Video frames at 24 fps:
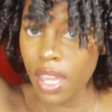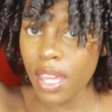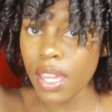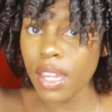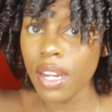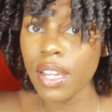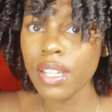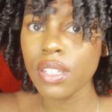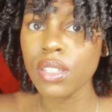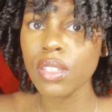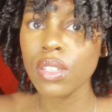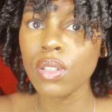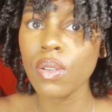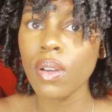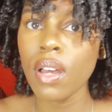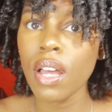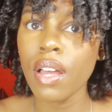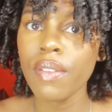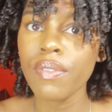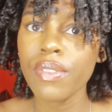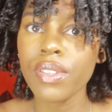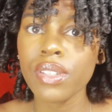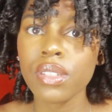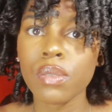And I still
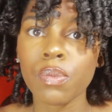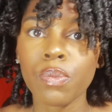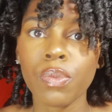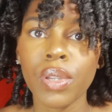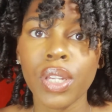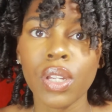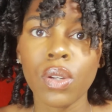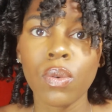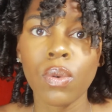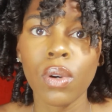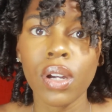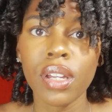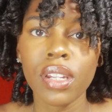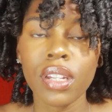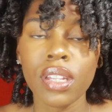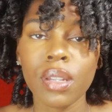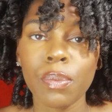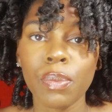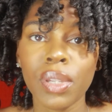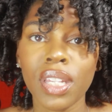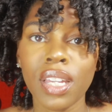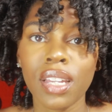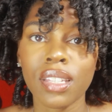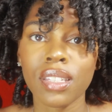have this big one
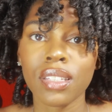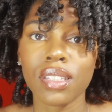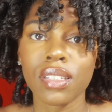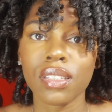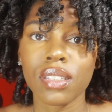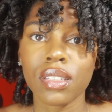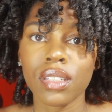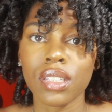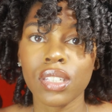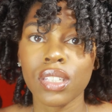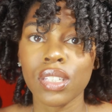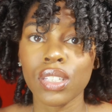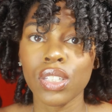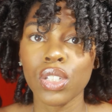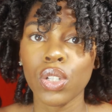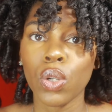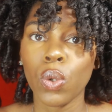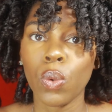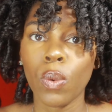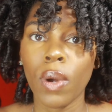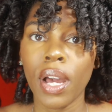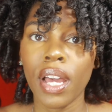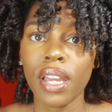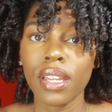because it's
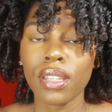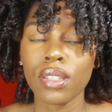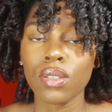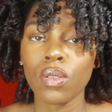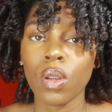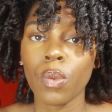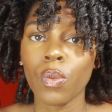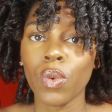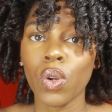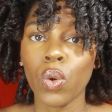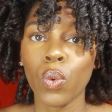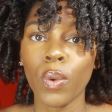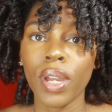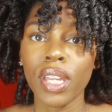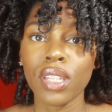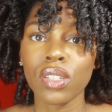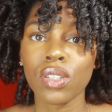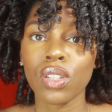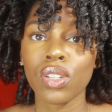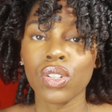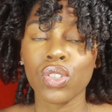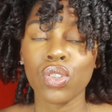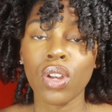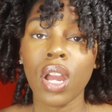still wet, so I'm gonna wait
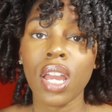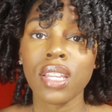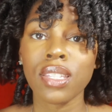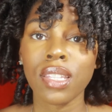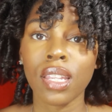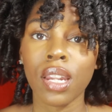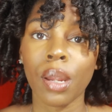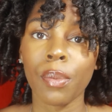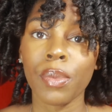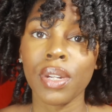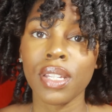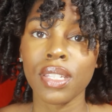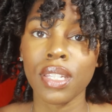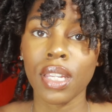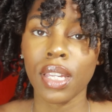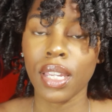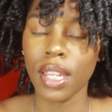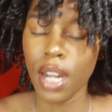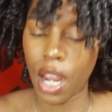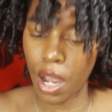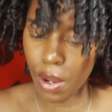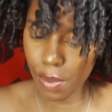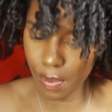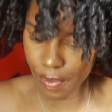till it dries and I'm gonna take
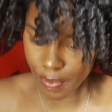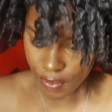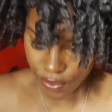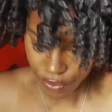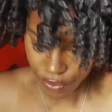it out.